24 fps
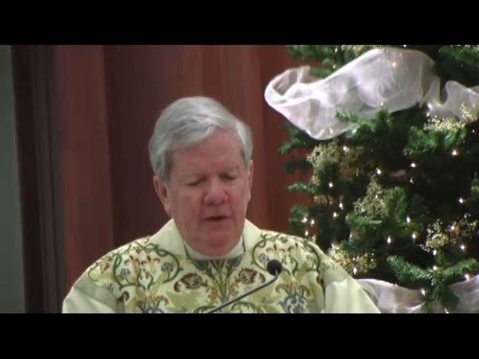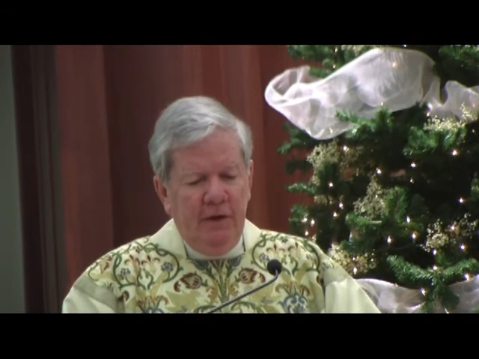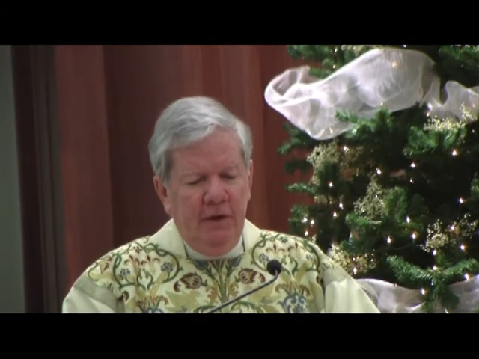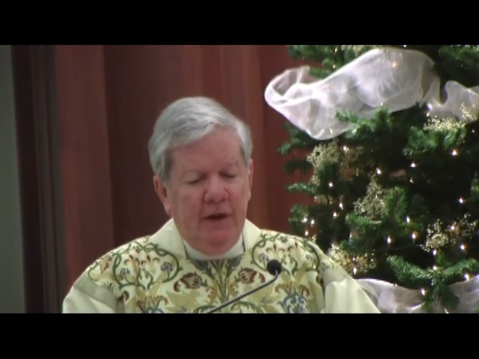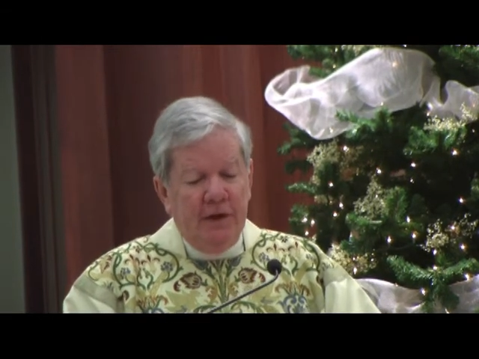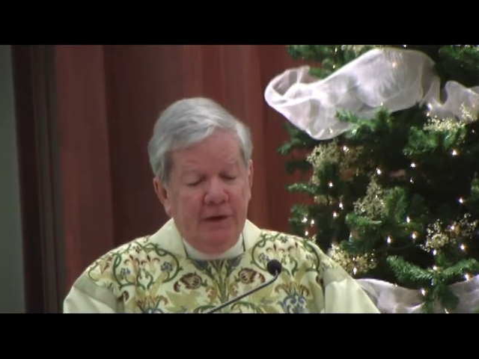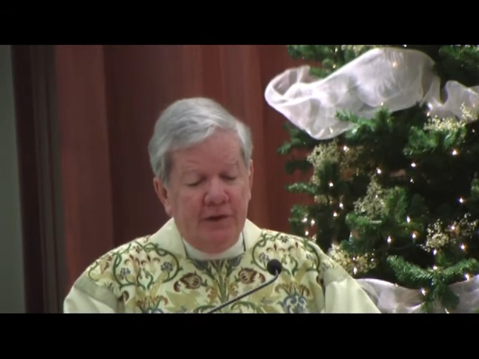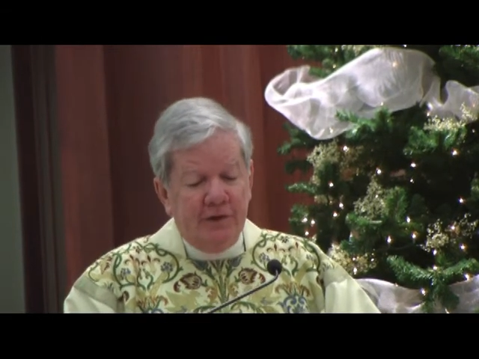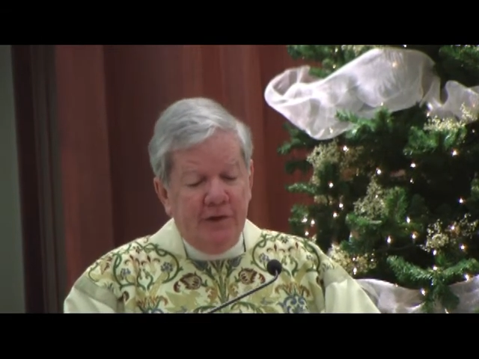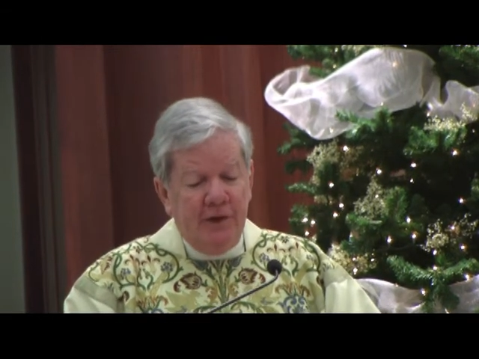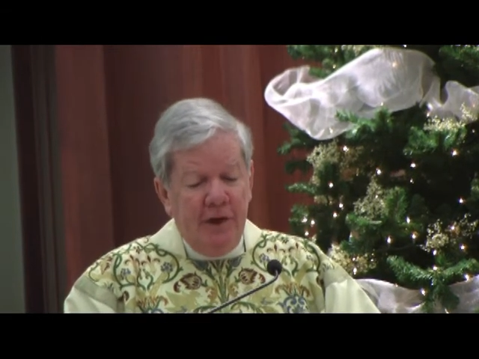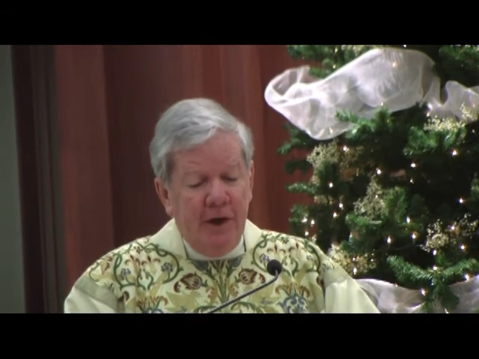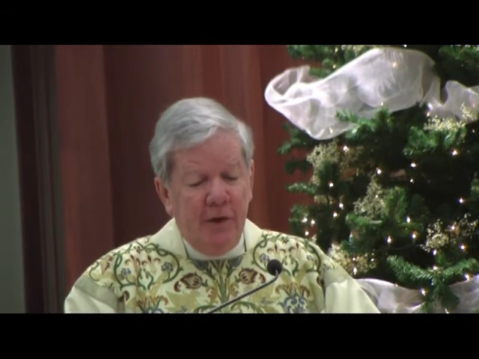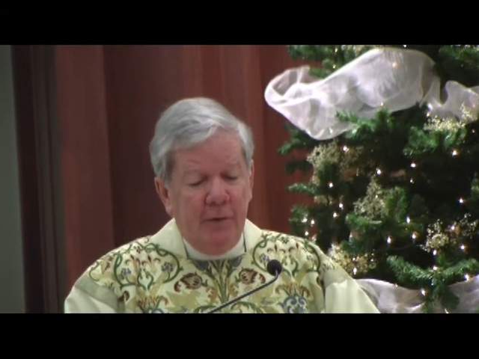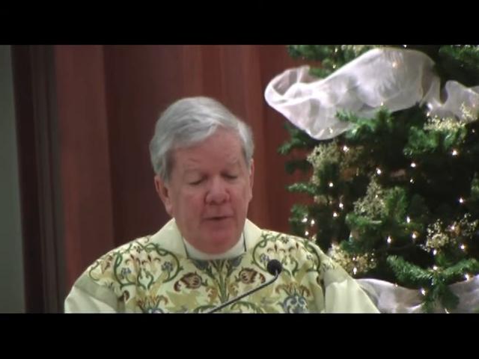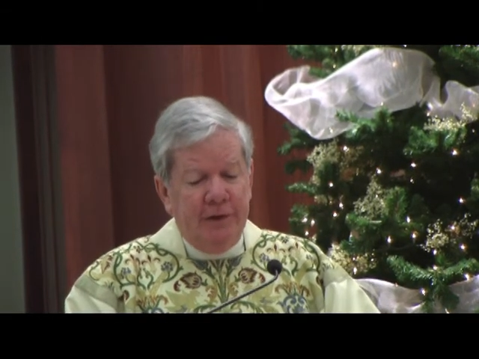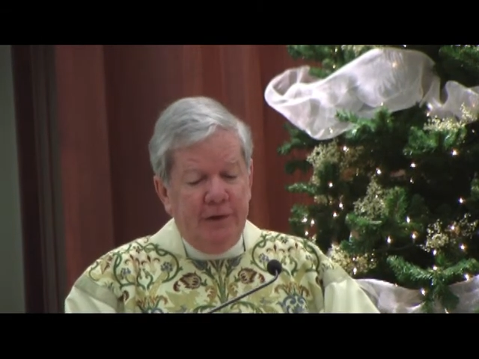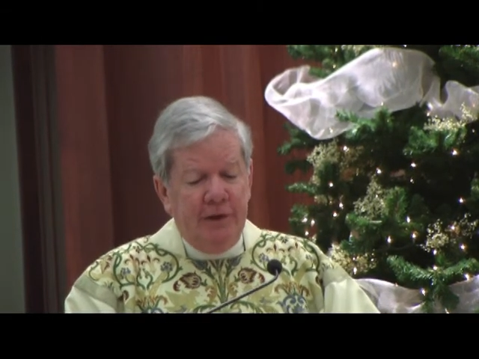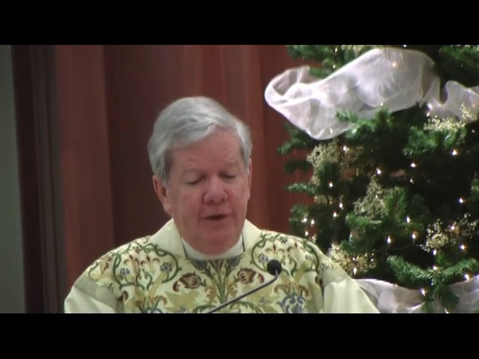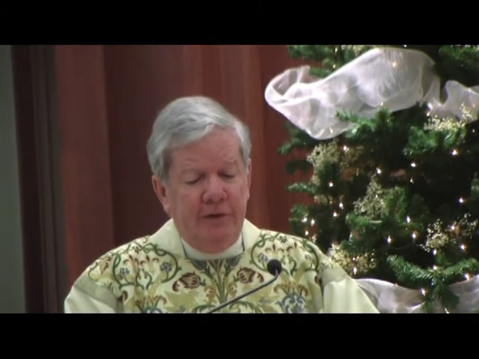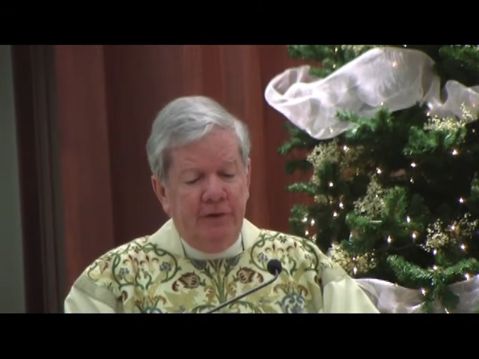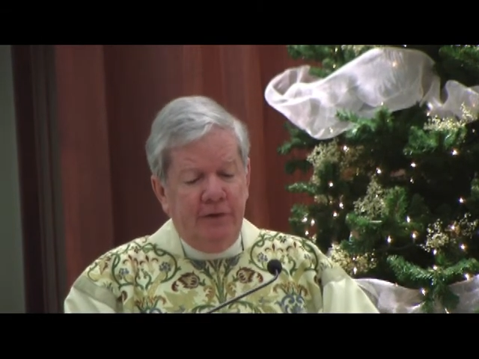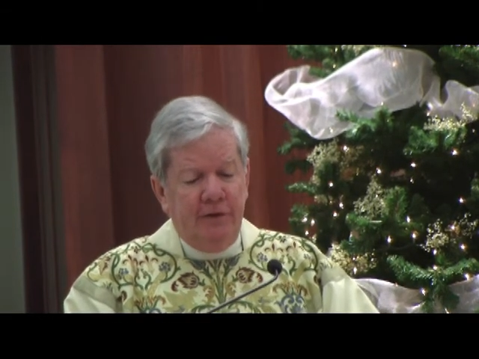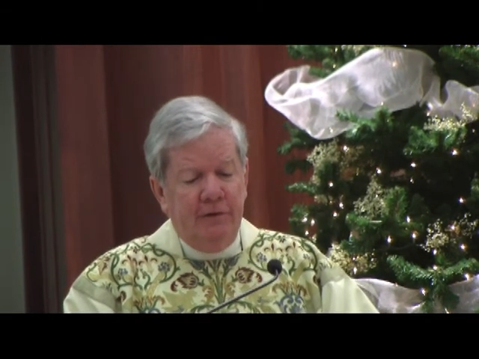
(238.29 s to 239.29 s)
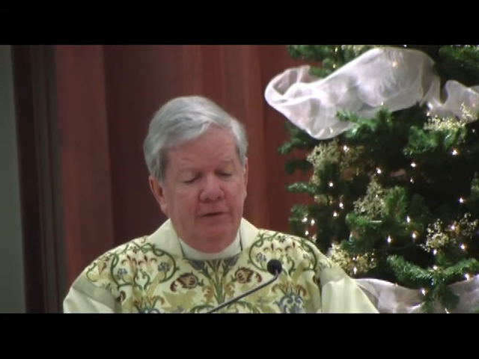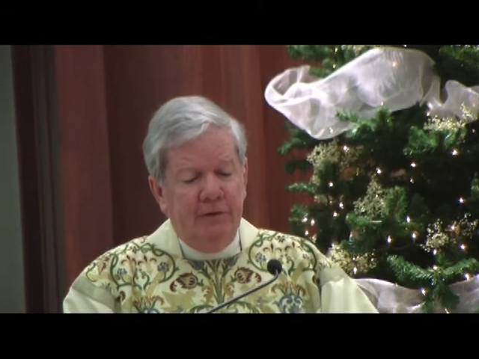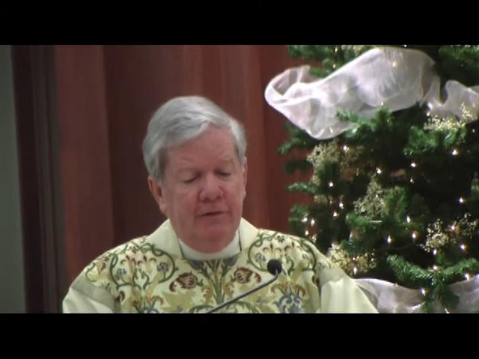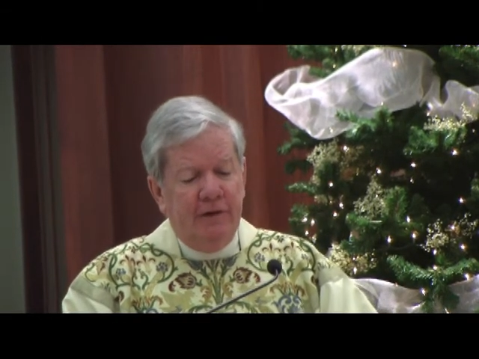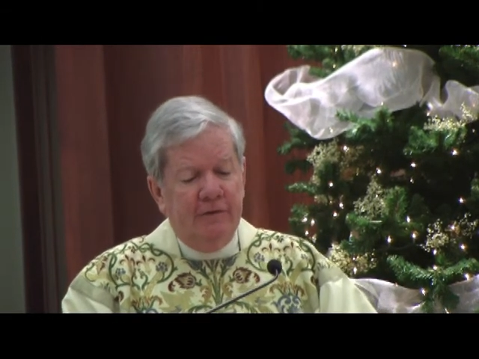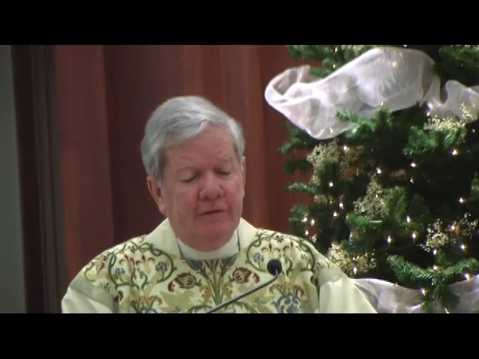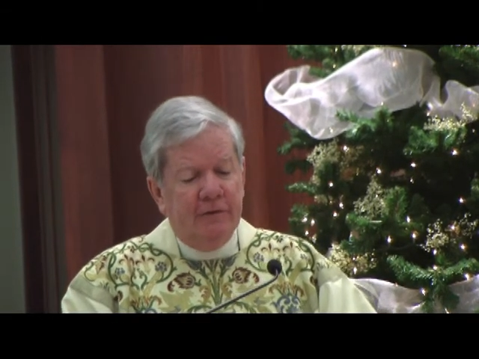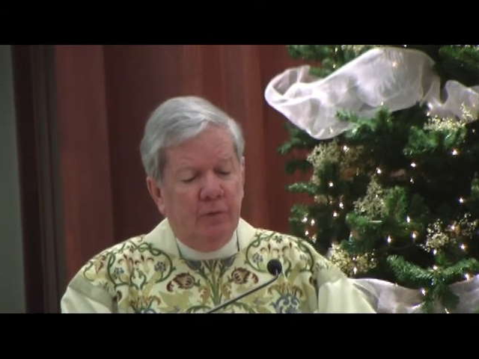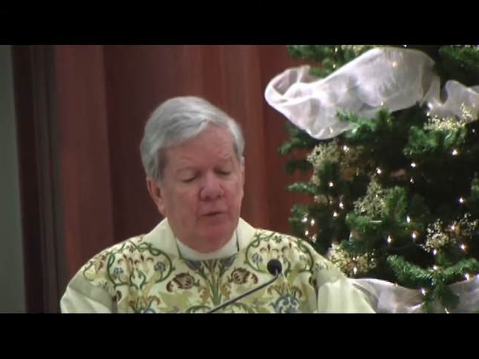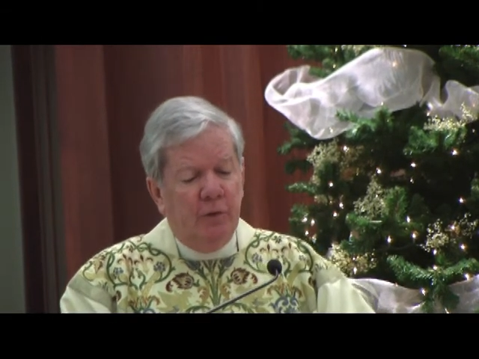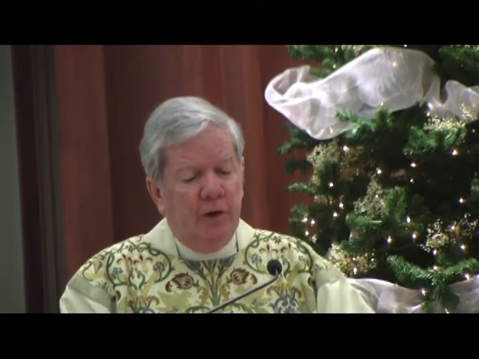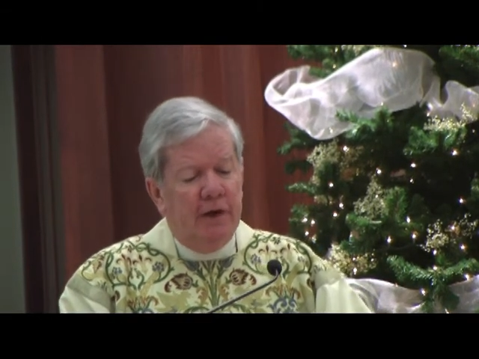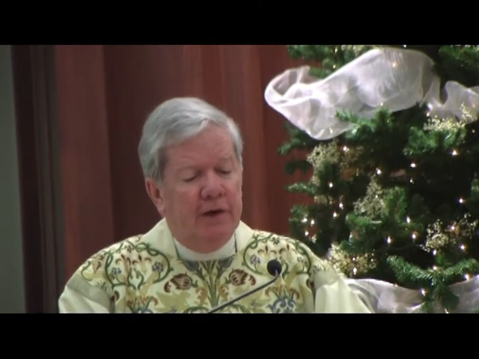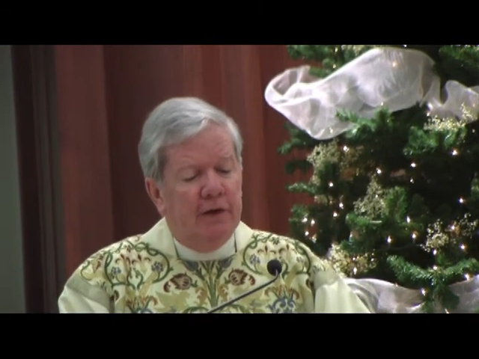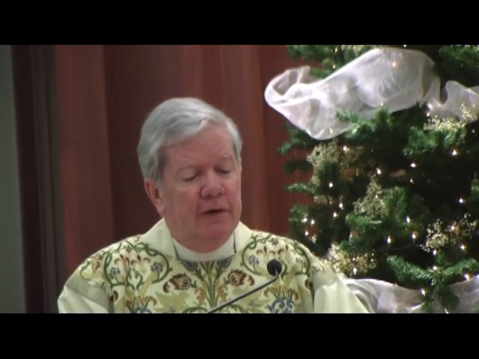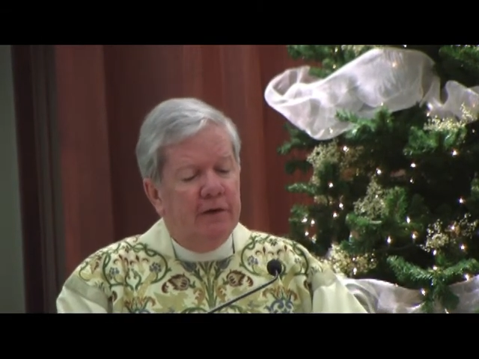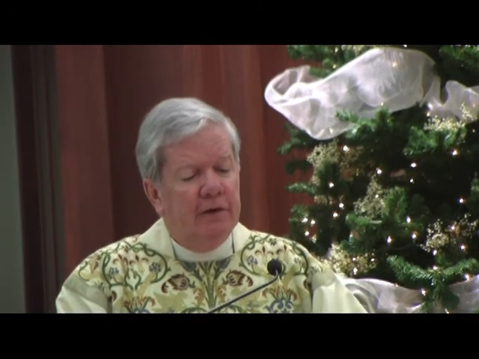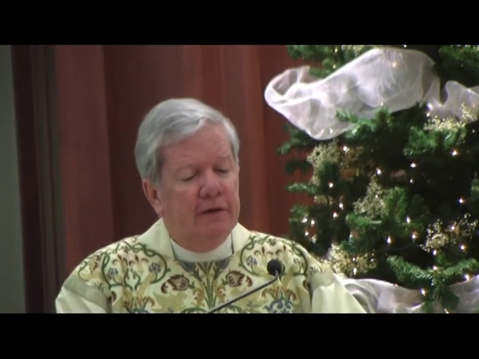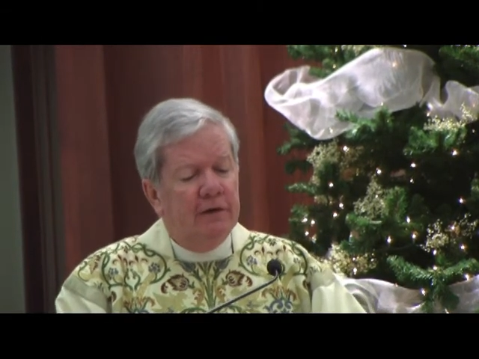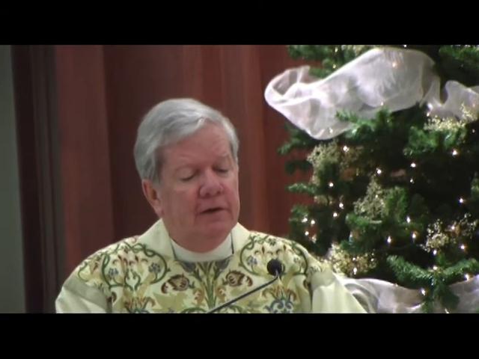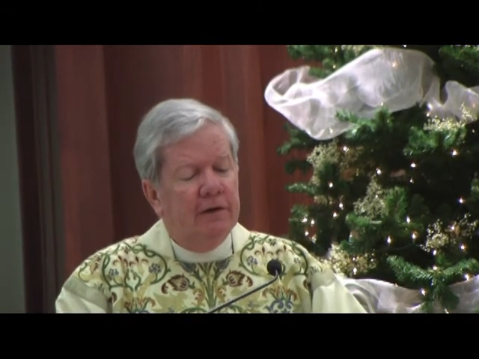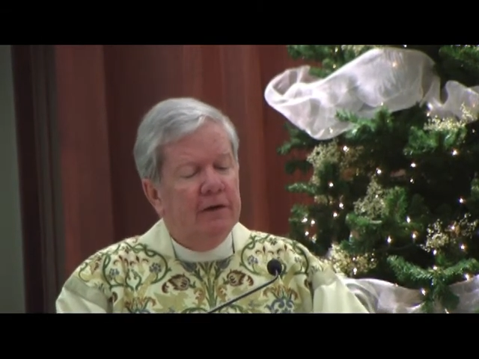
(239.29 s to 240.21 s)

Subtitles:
It is there within you, even when